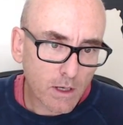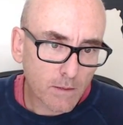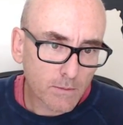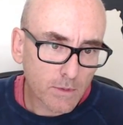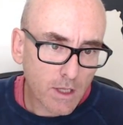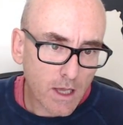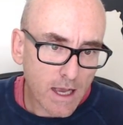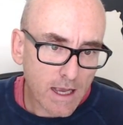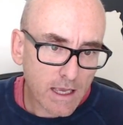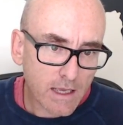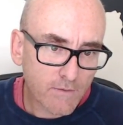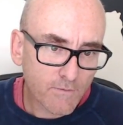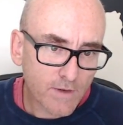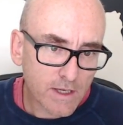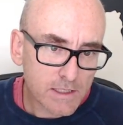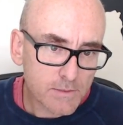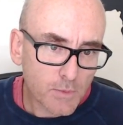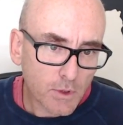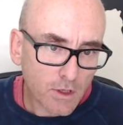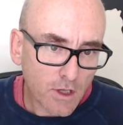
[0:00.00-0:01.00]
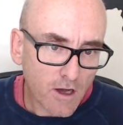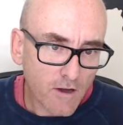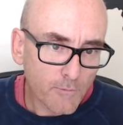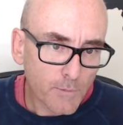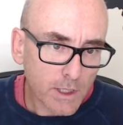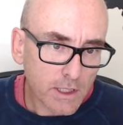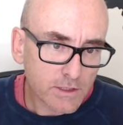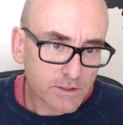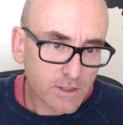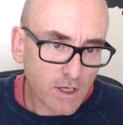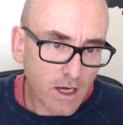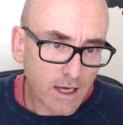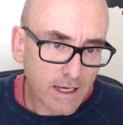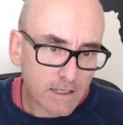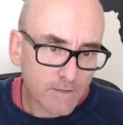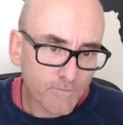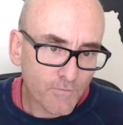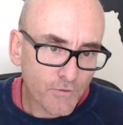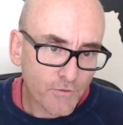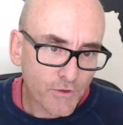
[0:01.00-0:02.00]
I'm liking Facebook Live because
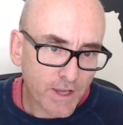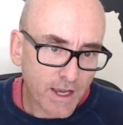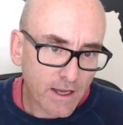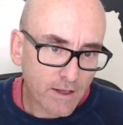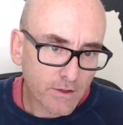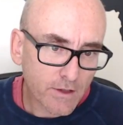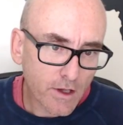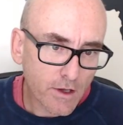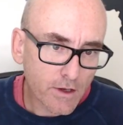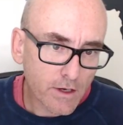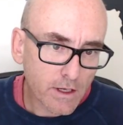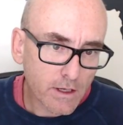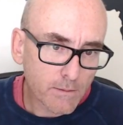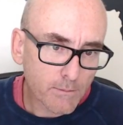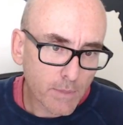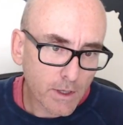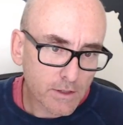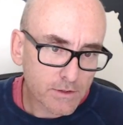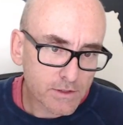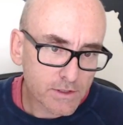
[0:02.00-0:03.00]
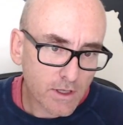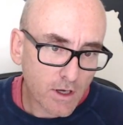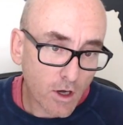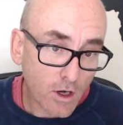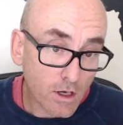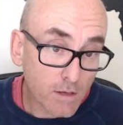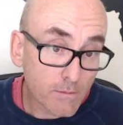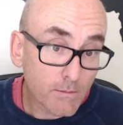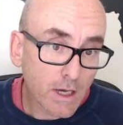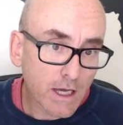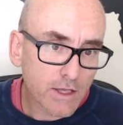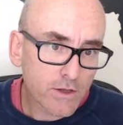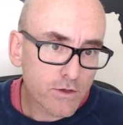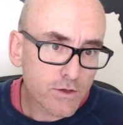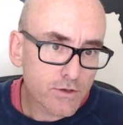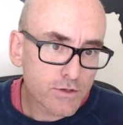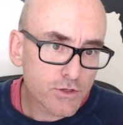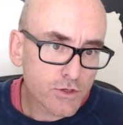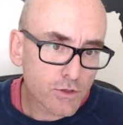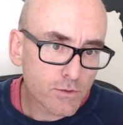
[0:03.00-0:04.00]
can download it and post it on my
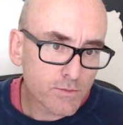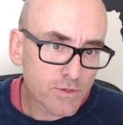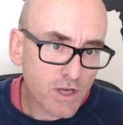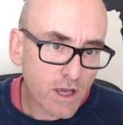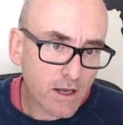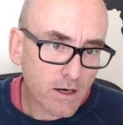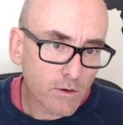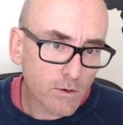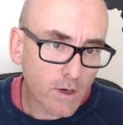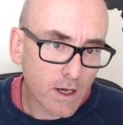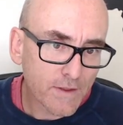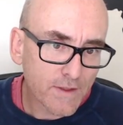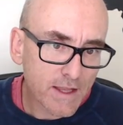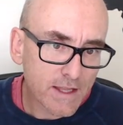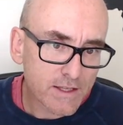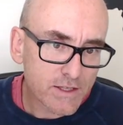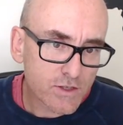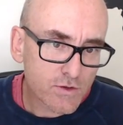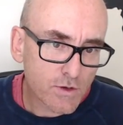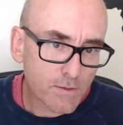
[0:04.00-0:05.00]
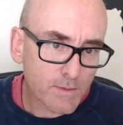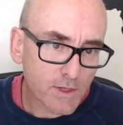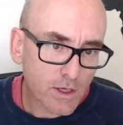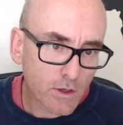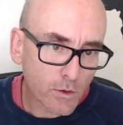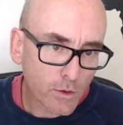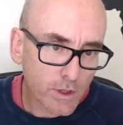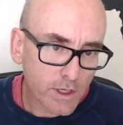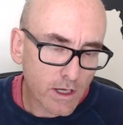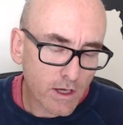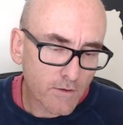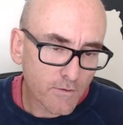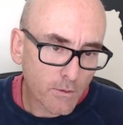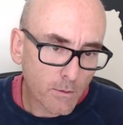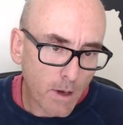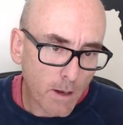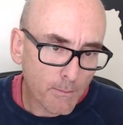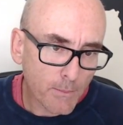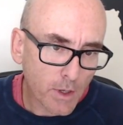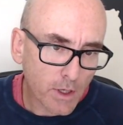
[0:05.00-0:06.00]
YouTube channel and then strip the audio for
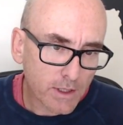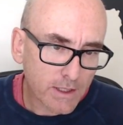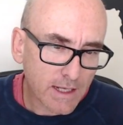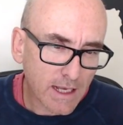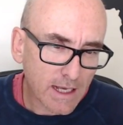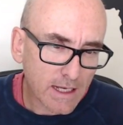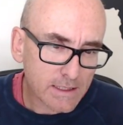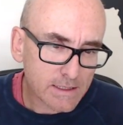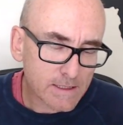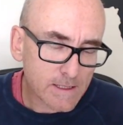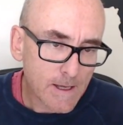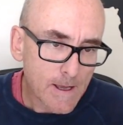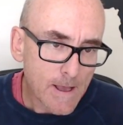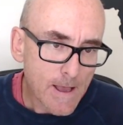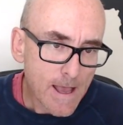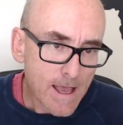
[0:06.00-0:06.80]
my podcast.